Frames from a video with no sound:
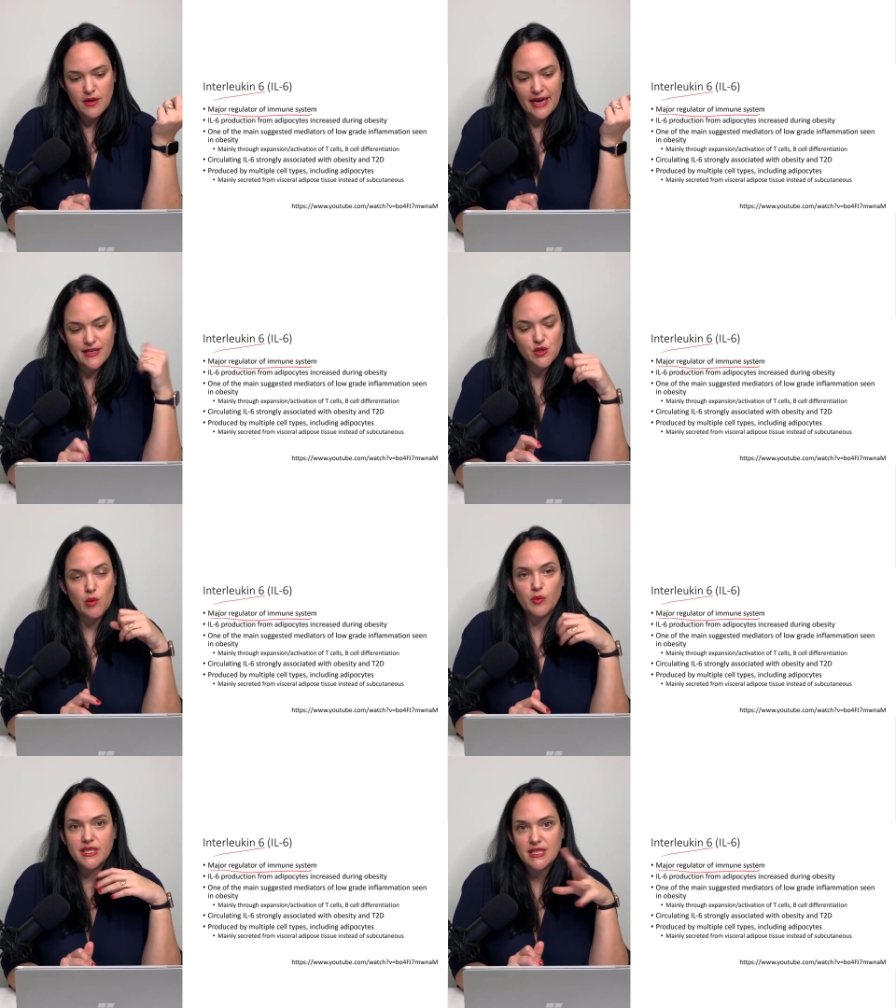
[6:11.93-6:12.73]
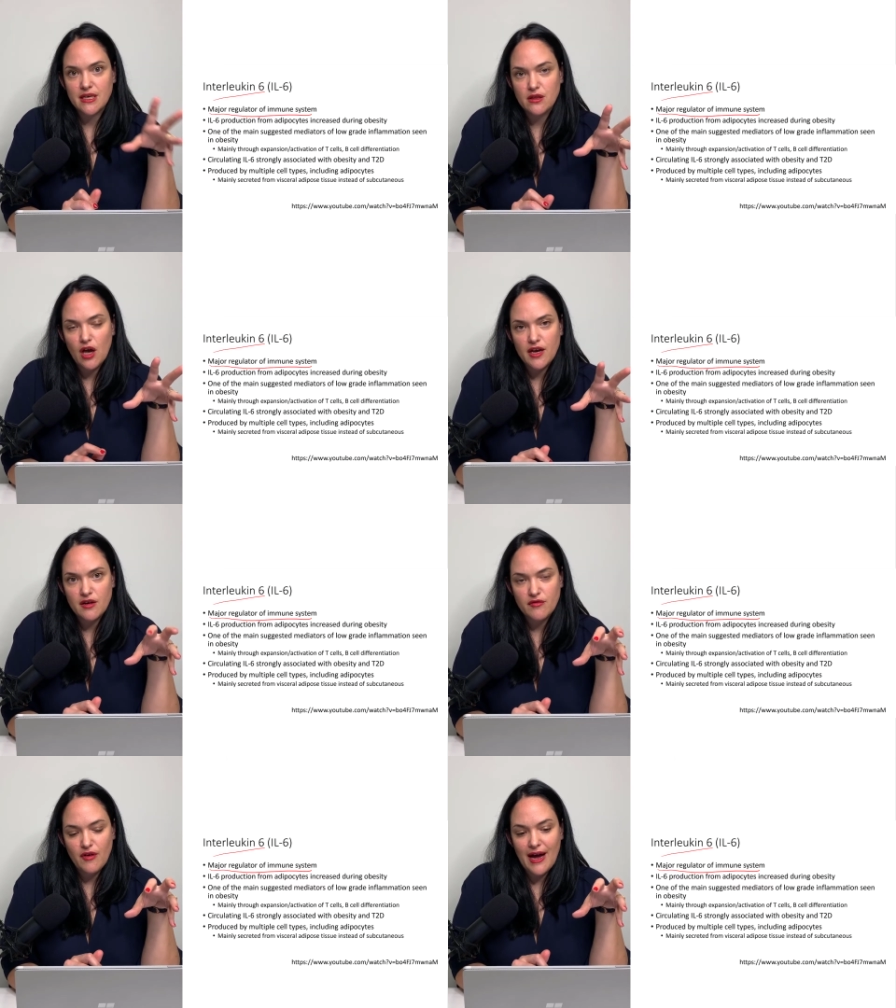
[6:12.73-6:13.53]
Okay, so when we see a lot
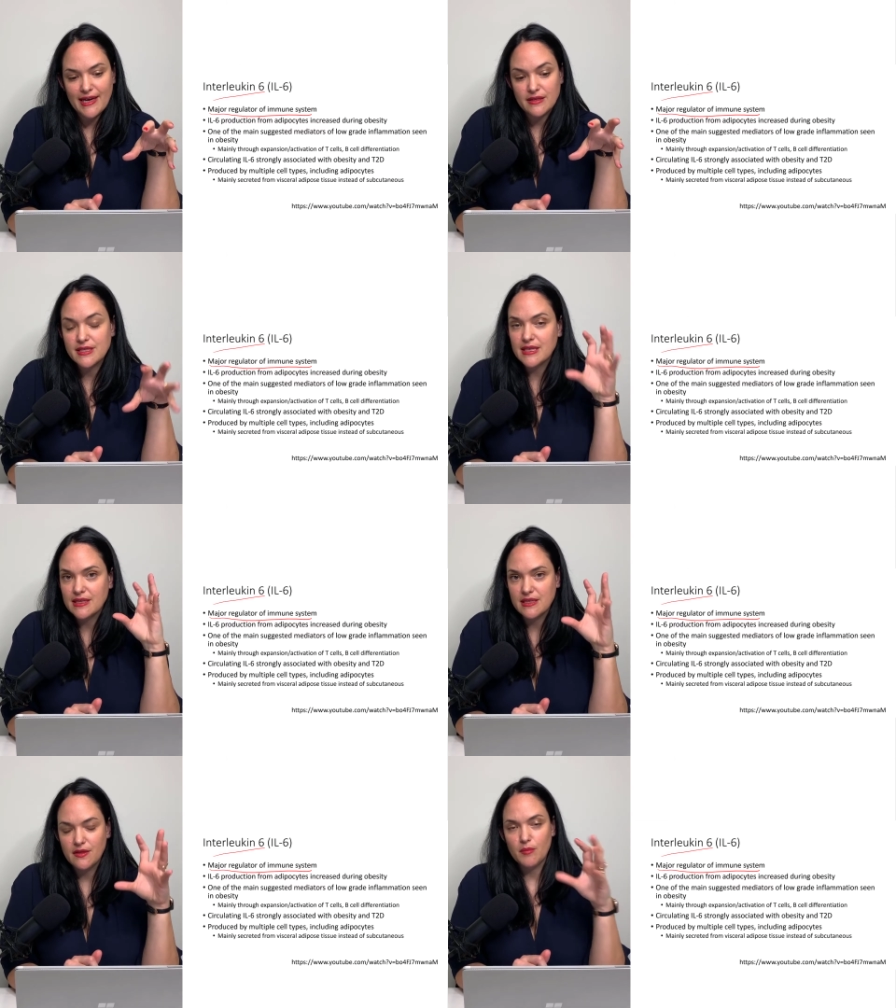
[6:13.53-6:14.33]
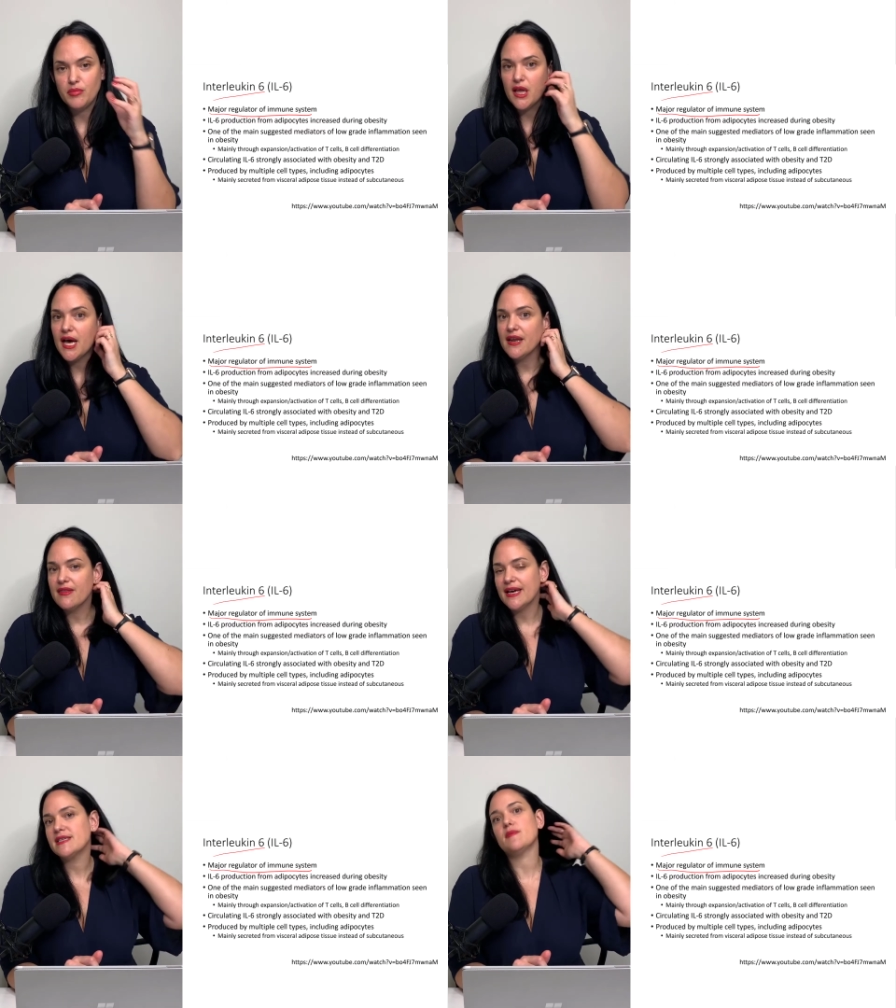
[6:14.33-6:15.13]
of IL-6 in the blood,
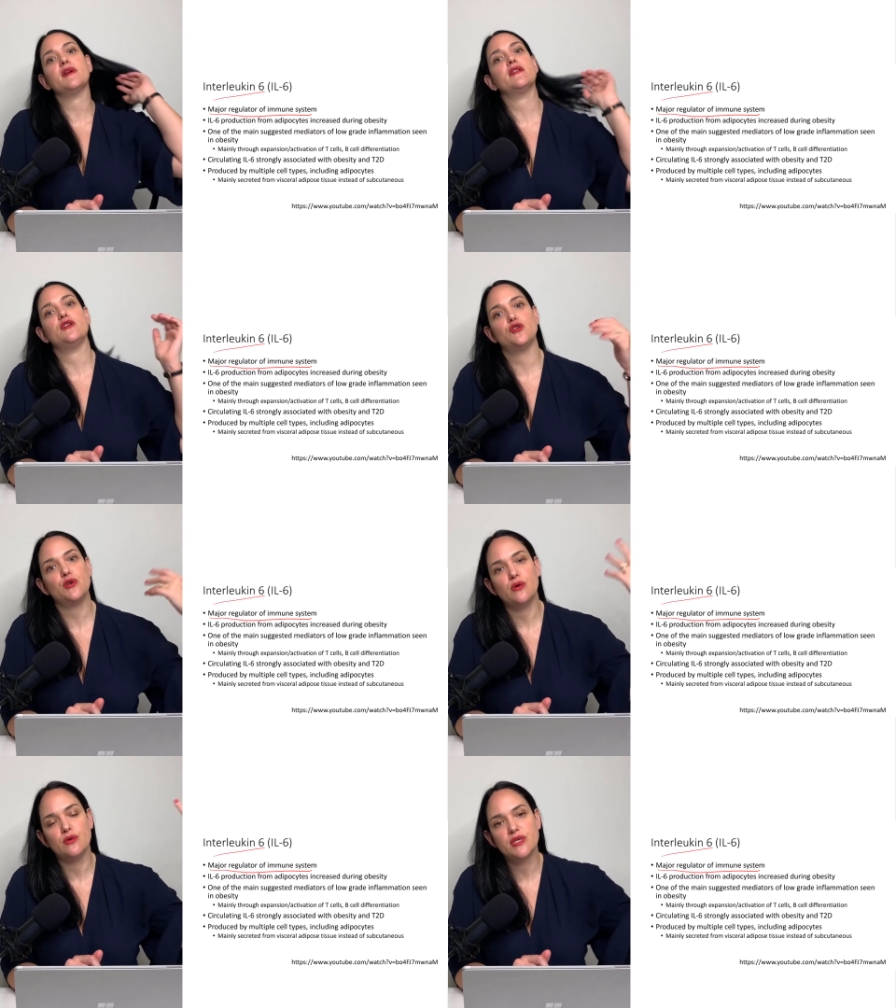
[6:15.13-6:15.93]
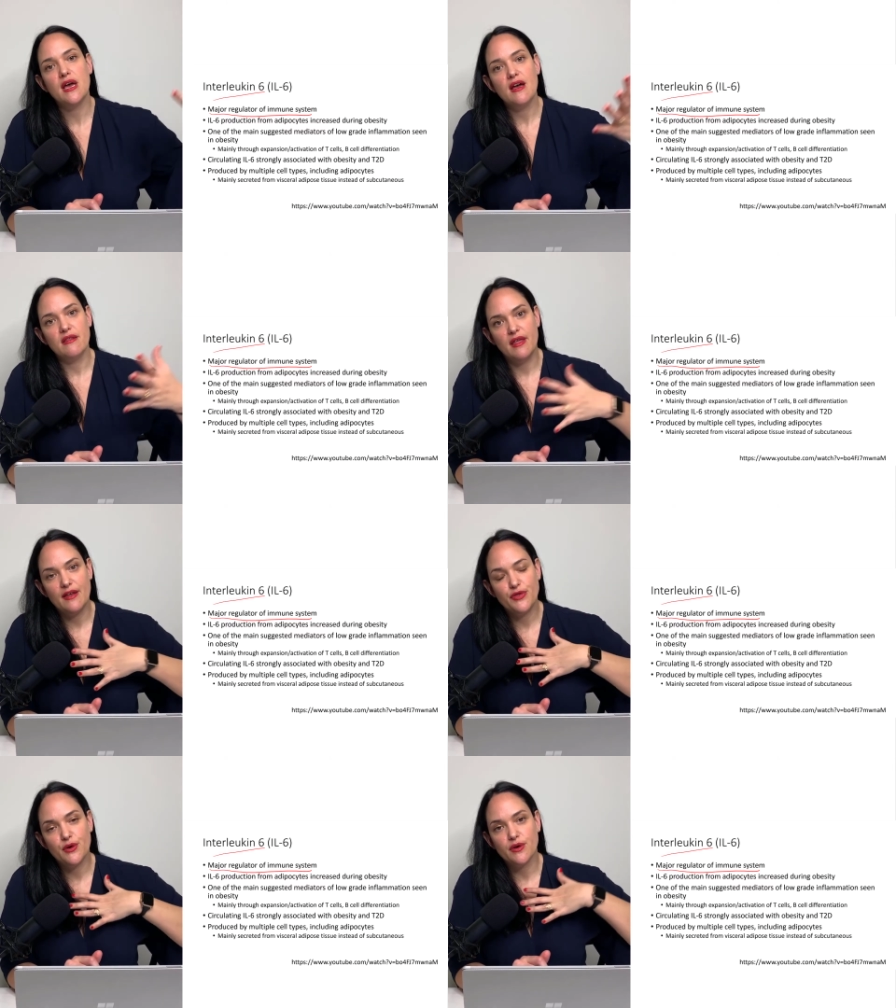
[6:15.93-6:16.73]
that typically shows
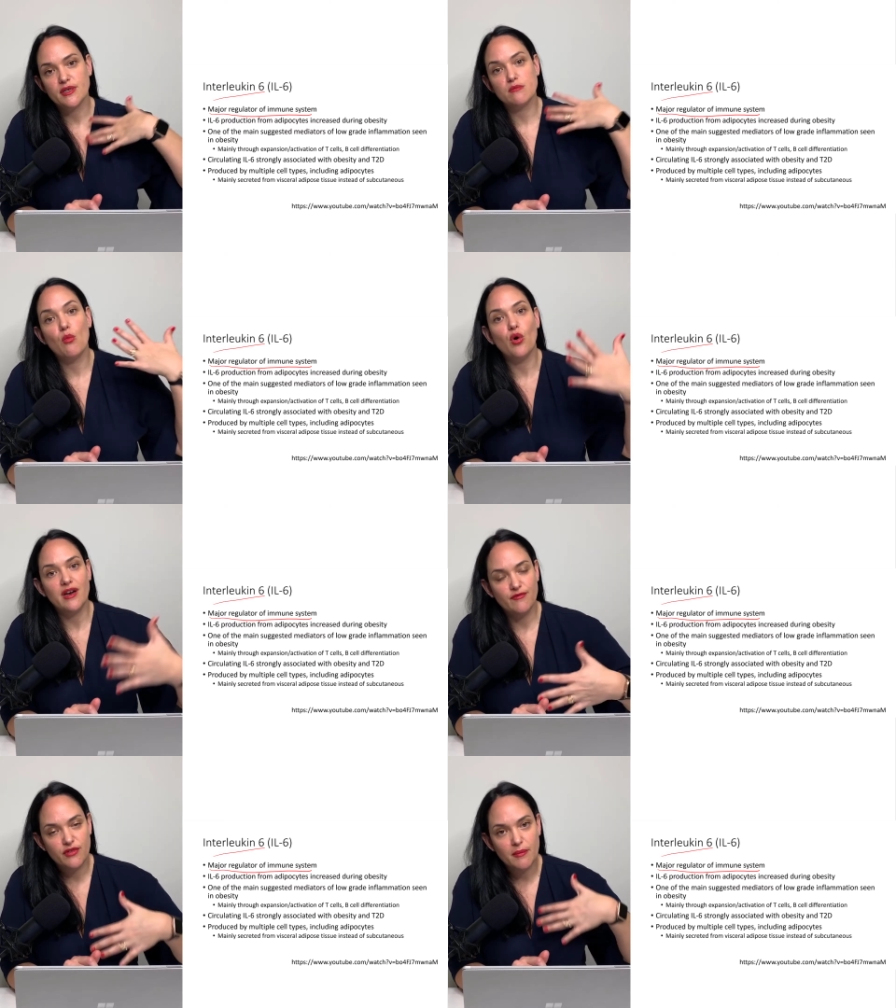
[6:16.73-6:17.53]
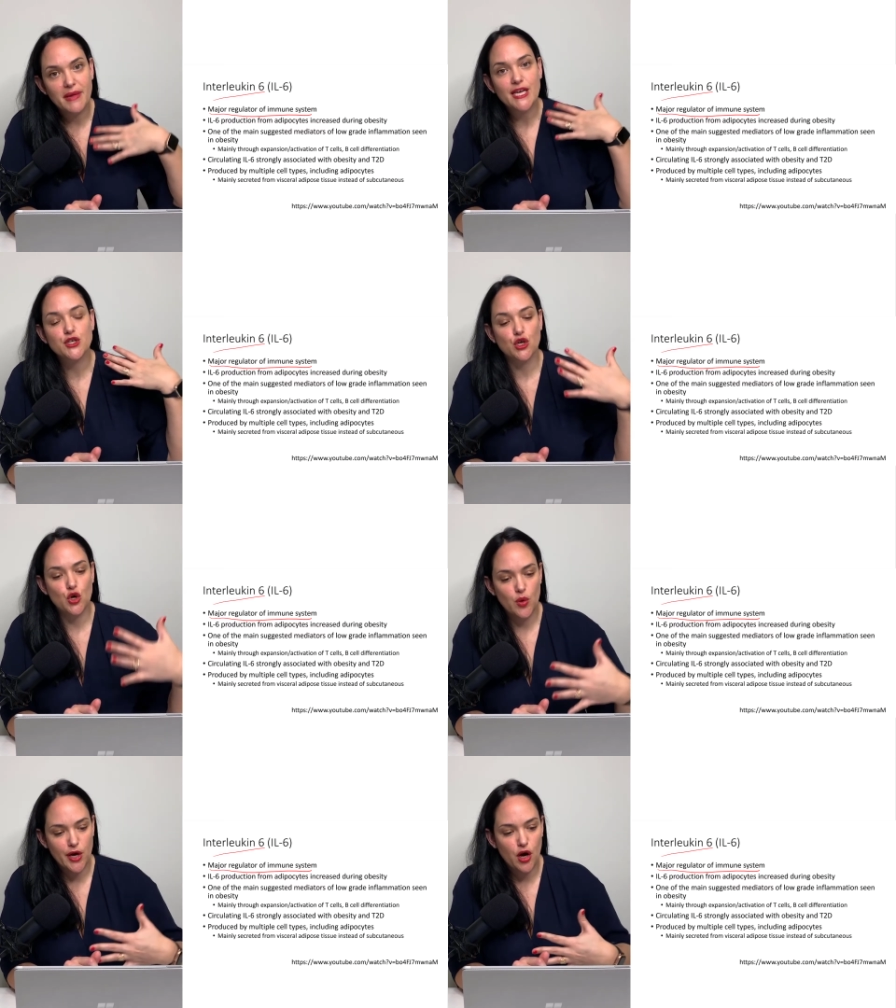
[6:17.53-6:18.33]
that there is more inflammation
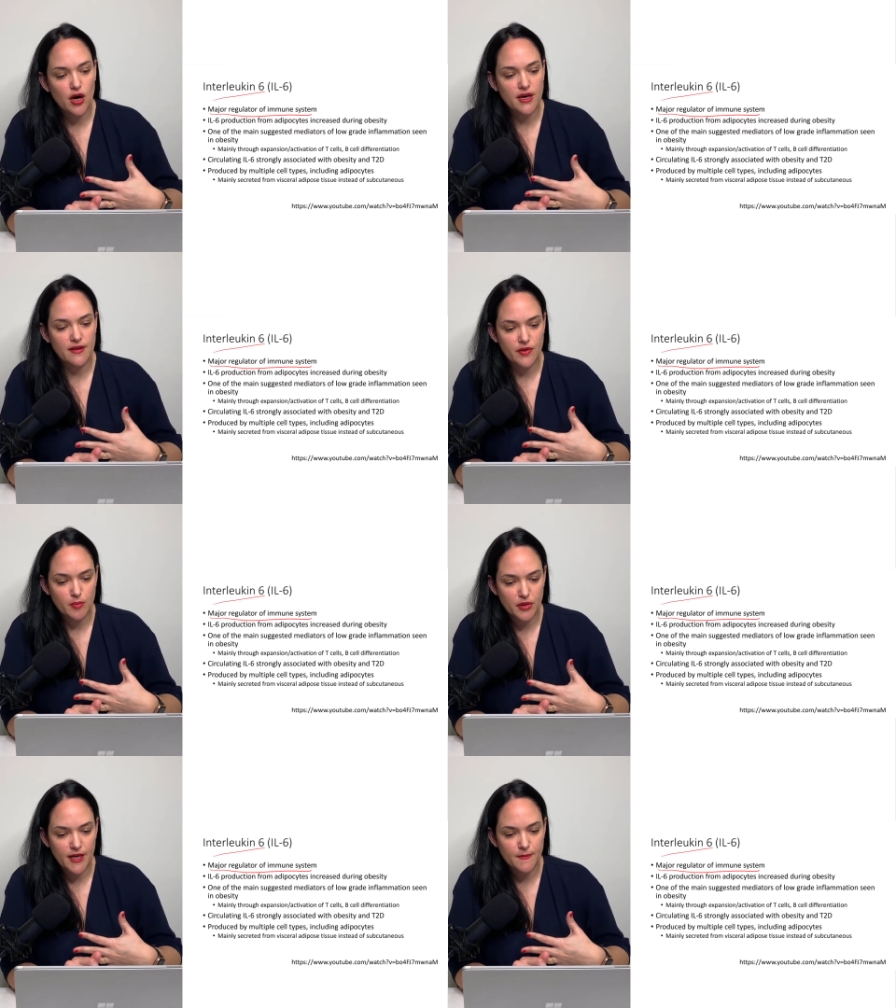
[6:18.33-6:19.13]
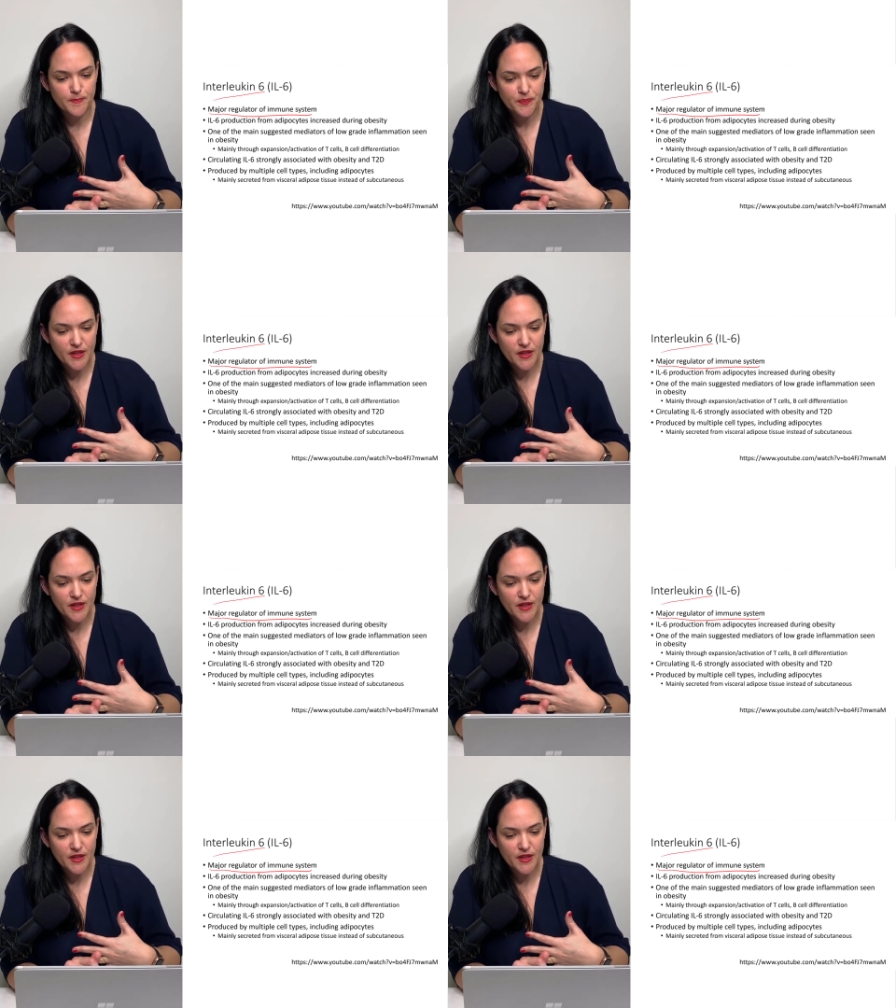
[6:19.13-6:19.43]
going on in the blood.